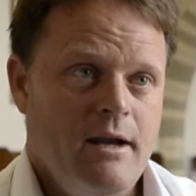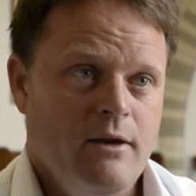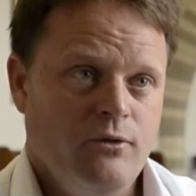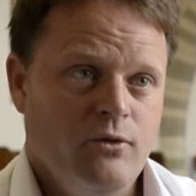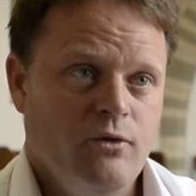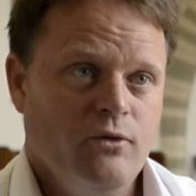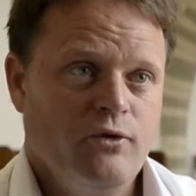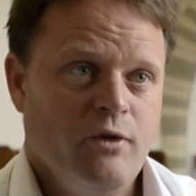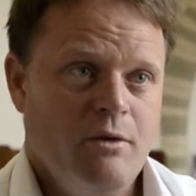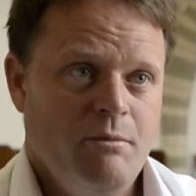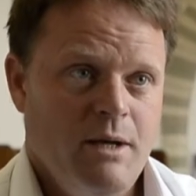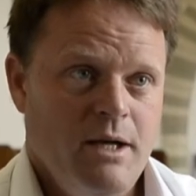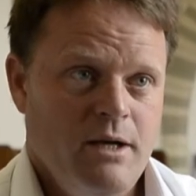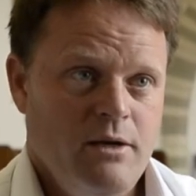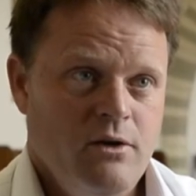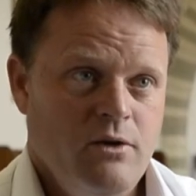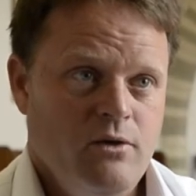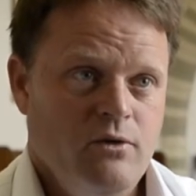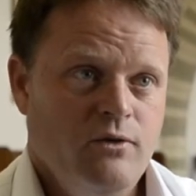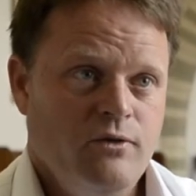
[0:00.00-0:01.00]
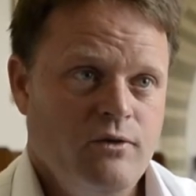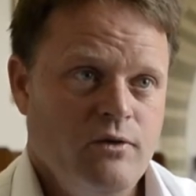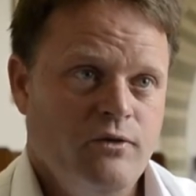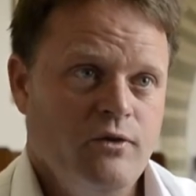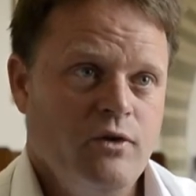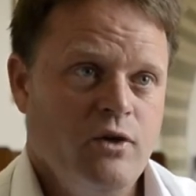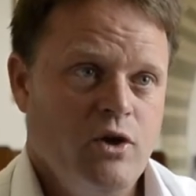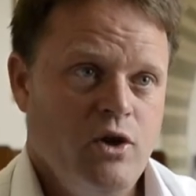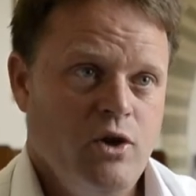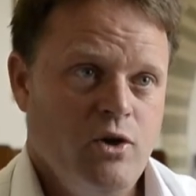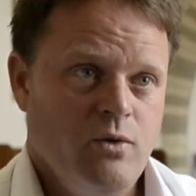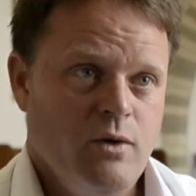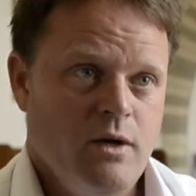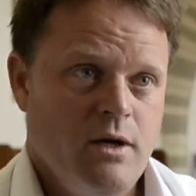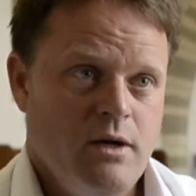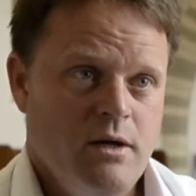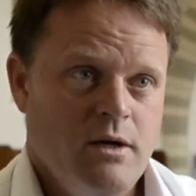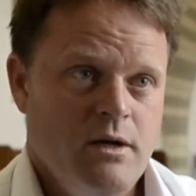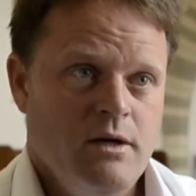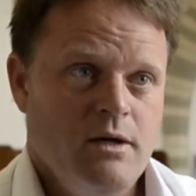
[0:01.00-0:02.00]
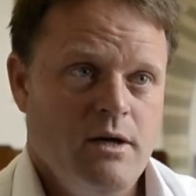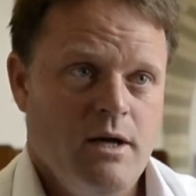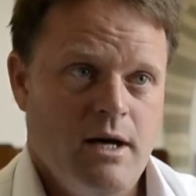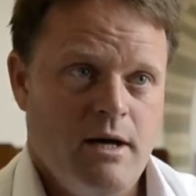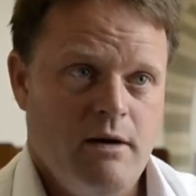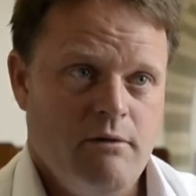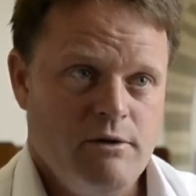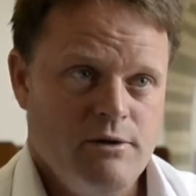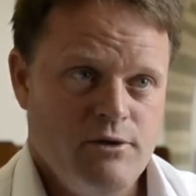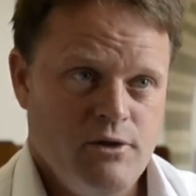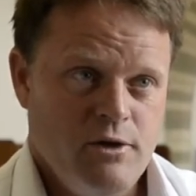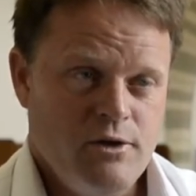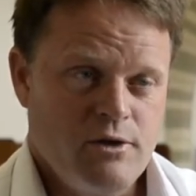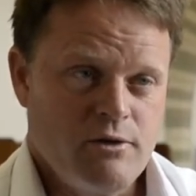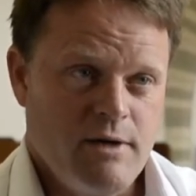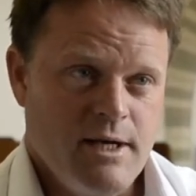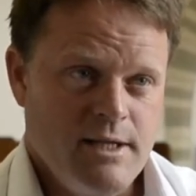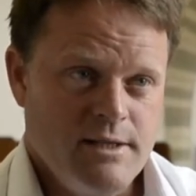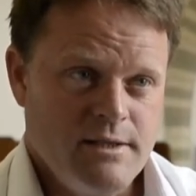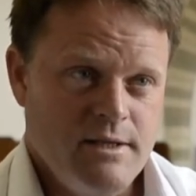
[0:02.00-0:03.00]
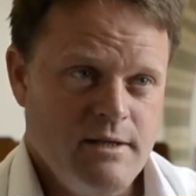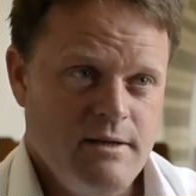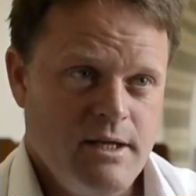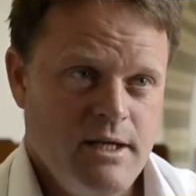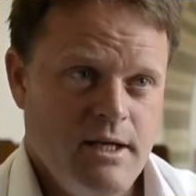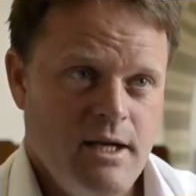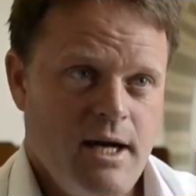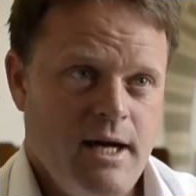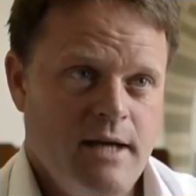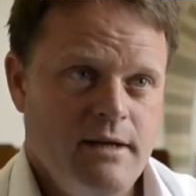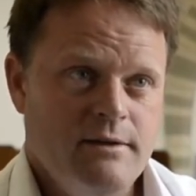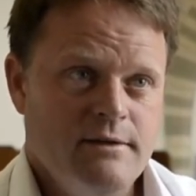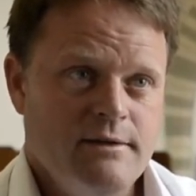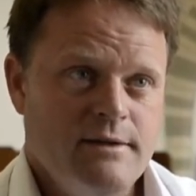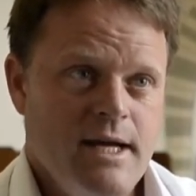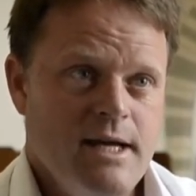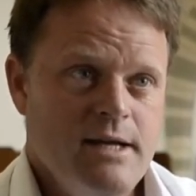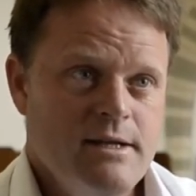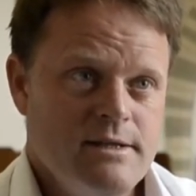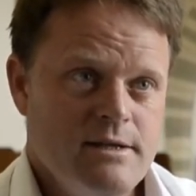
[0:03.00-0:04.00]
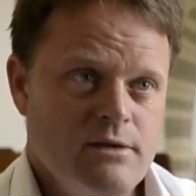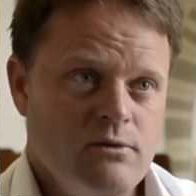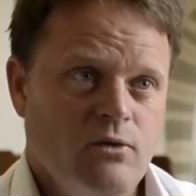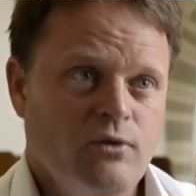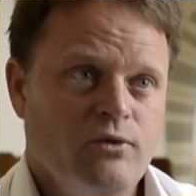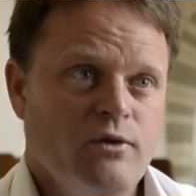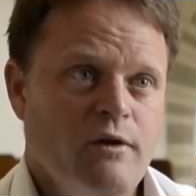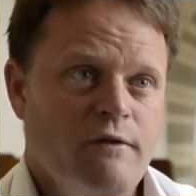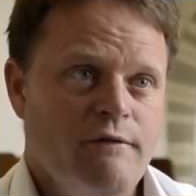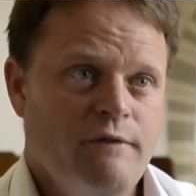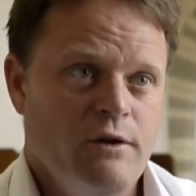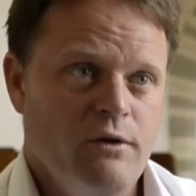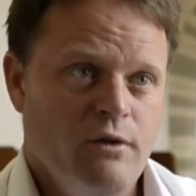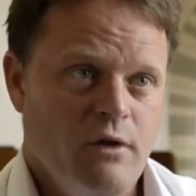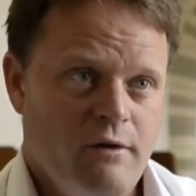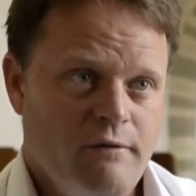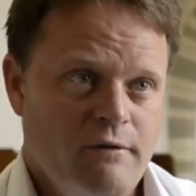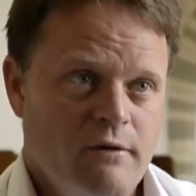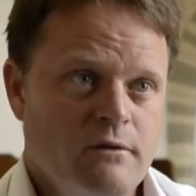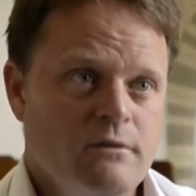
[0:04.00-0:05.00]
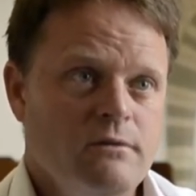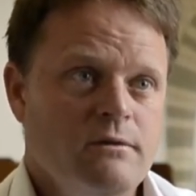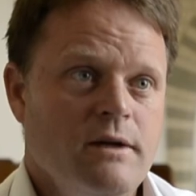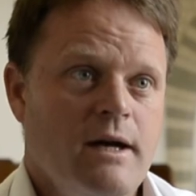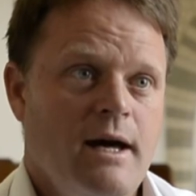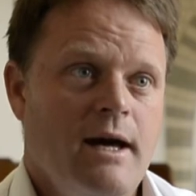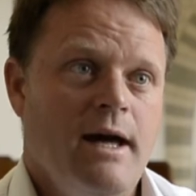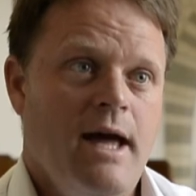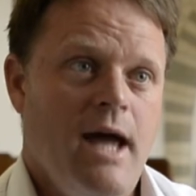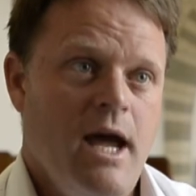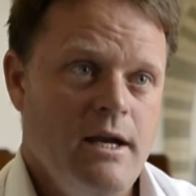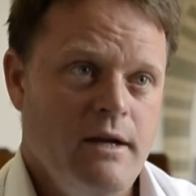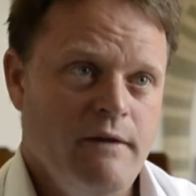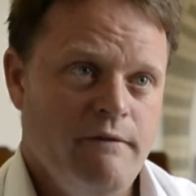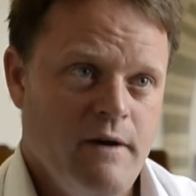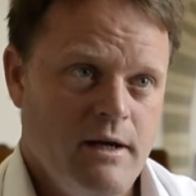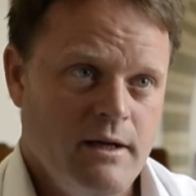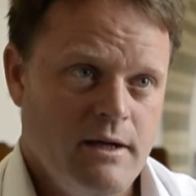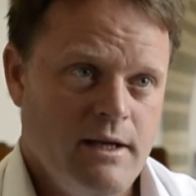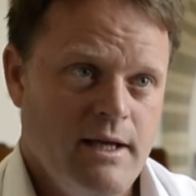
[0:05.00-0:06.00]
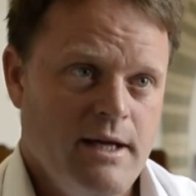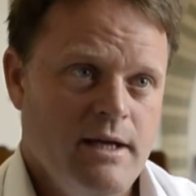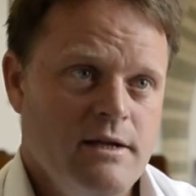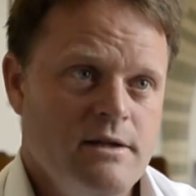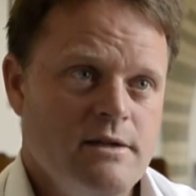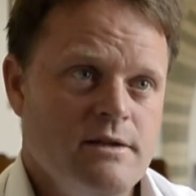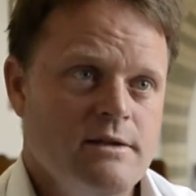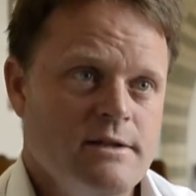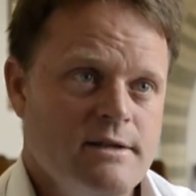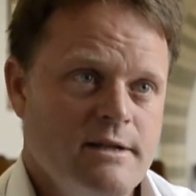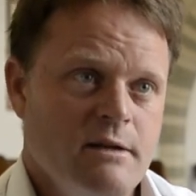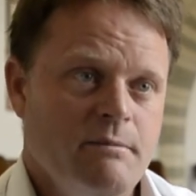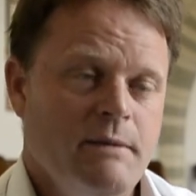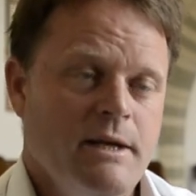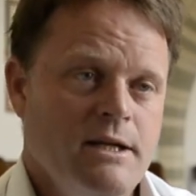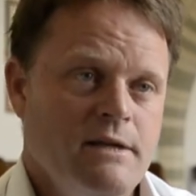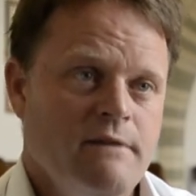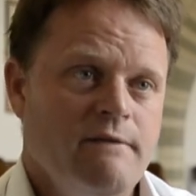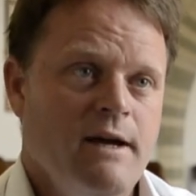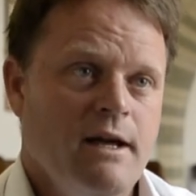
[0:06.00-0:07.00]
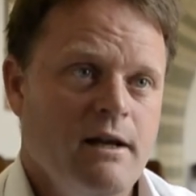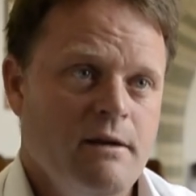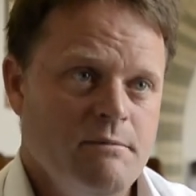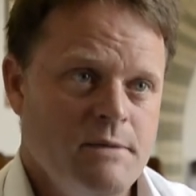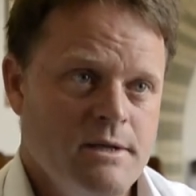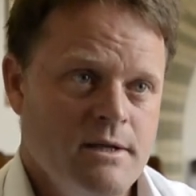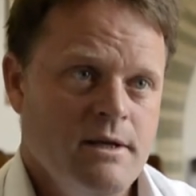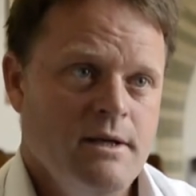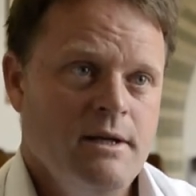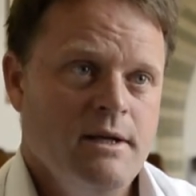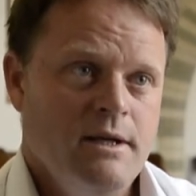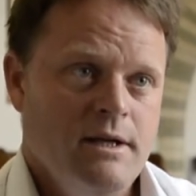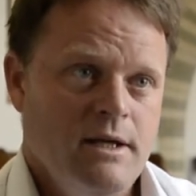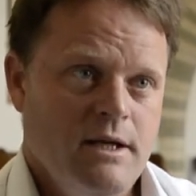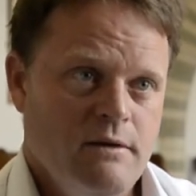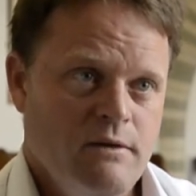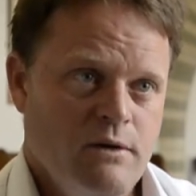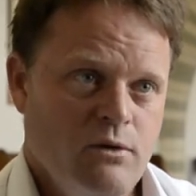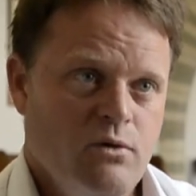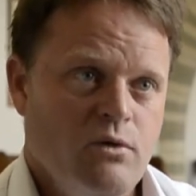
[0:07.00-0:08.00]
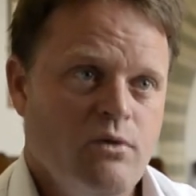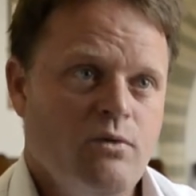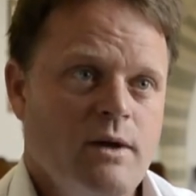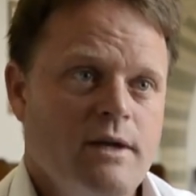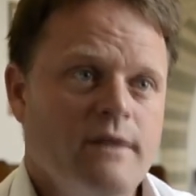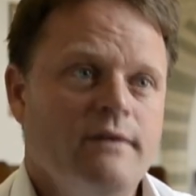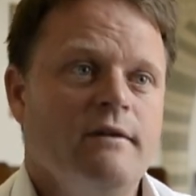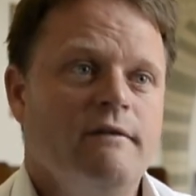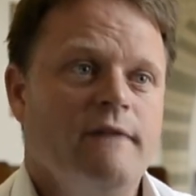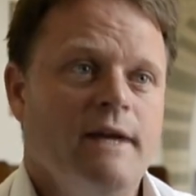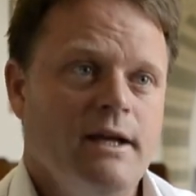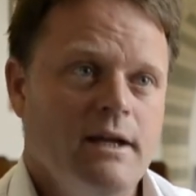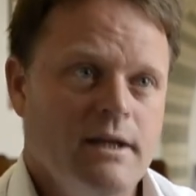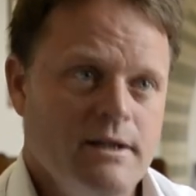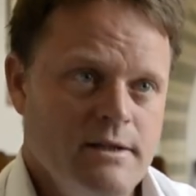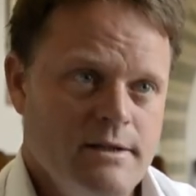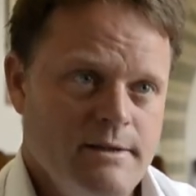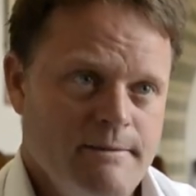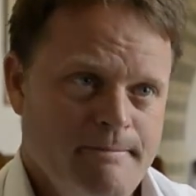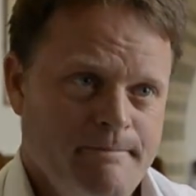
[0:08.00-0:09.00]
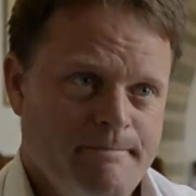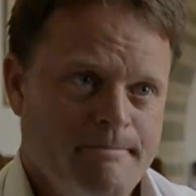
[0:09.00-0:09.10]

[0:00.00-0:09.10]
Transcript: has also been used to secure uh, research grants in the United States and also for novel uh, antifungal agents that are being developed in the northwest of England.